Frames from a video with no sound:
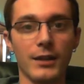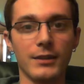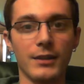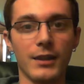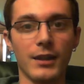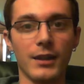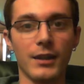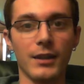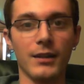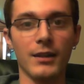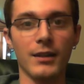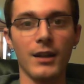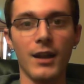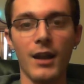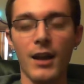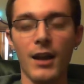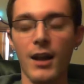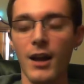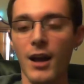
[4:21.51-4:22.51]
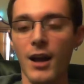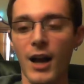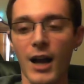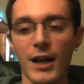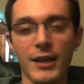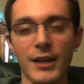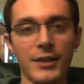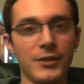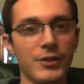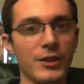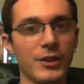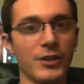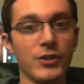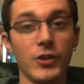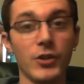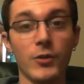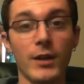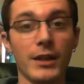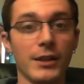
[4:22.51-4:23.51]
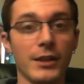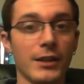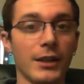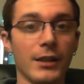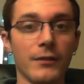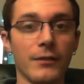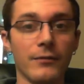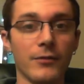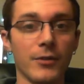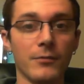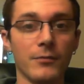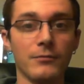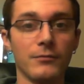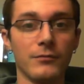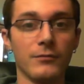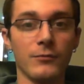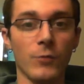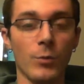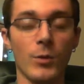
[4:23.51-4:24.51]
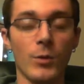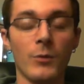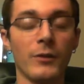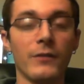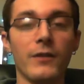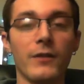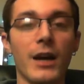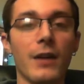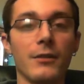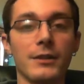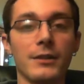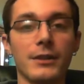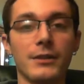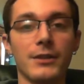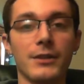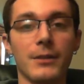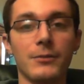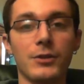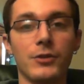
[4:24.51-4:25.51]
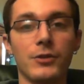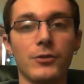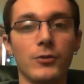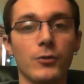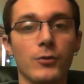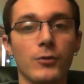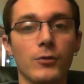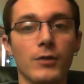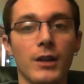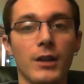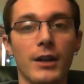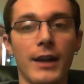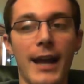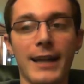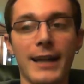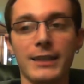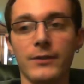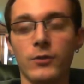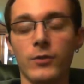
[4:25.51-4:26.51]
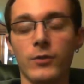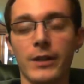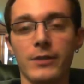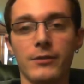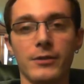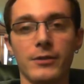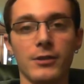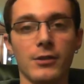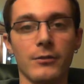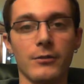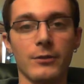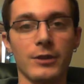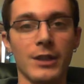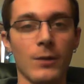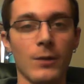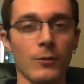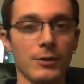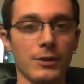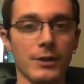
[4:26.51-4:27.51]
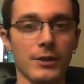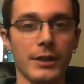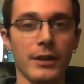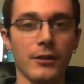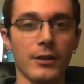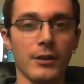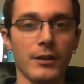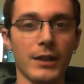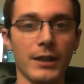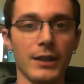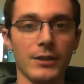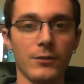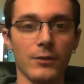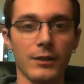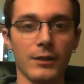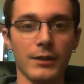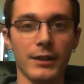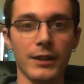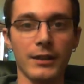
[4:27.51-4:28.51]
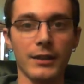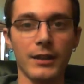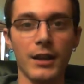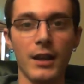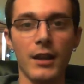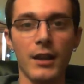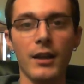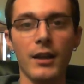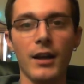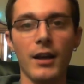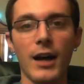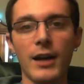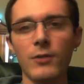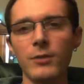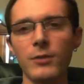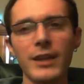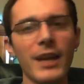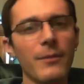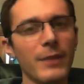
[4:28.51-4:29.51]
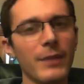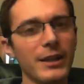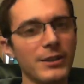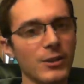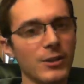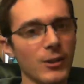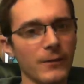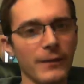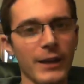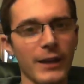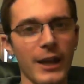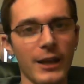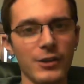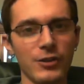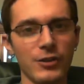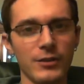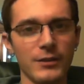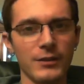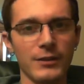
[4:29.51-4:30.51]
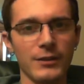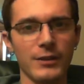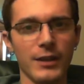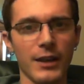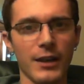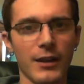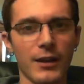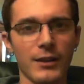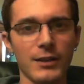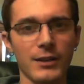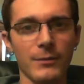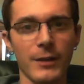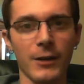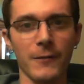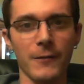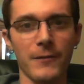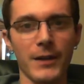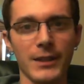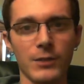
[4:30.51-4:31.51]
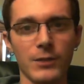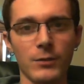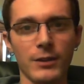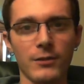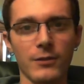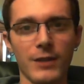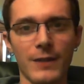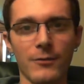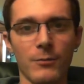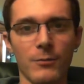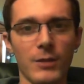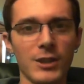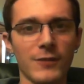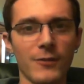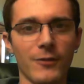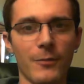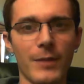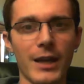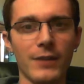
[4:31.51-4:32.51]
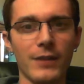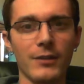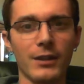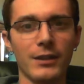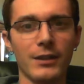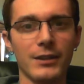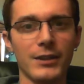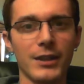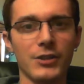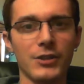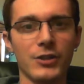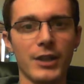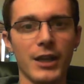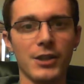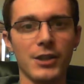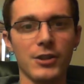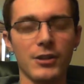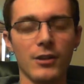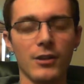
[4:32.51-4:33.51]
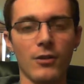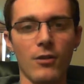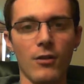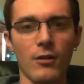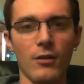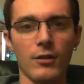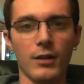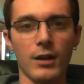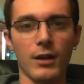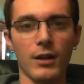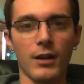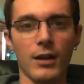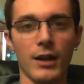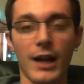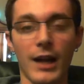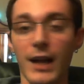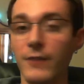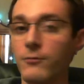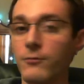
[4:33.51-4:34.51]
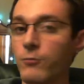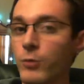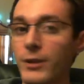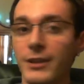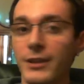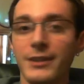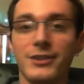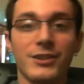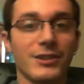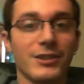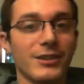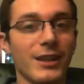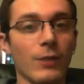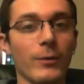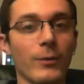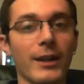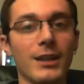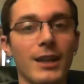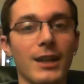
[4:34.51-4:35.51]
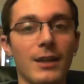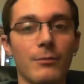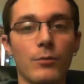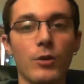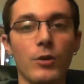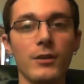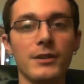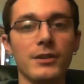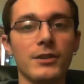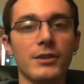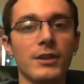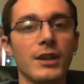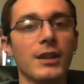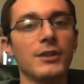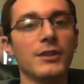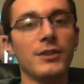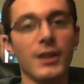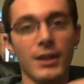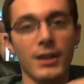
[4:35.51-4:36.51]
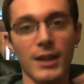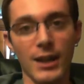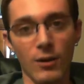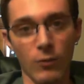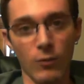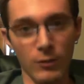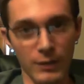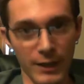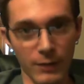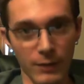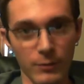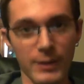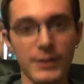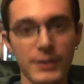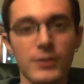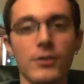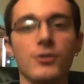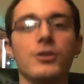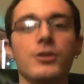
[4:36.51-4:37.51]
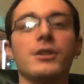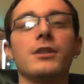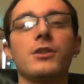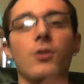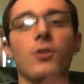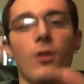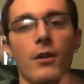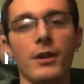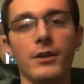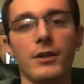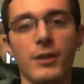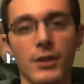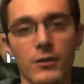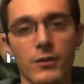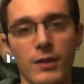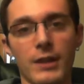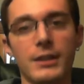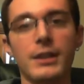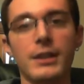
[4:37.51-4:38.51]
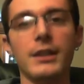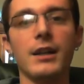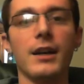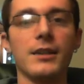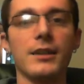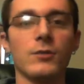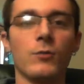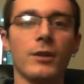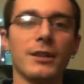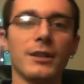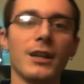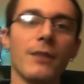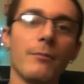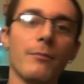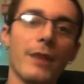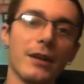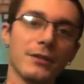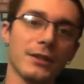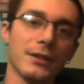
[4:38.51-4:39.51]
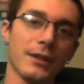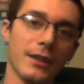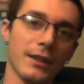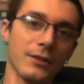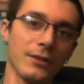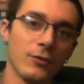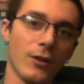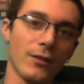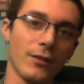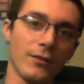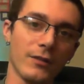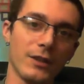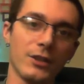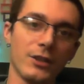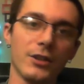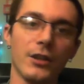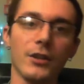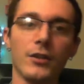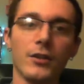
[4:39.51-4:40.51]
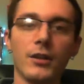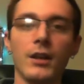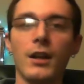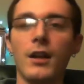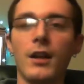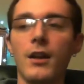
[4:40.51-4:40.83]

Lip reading: And I can do anything from removing viruses up to Active Directory servers, network security, and that sort of thing. I don't really have many certifications. As a matter of fact, I really don't have much of a background in this education at all. I read a lot of books, done a lot of online researching, talking to other IT guys and whatnot, bouncing things off of each other.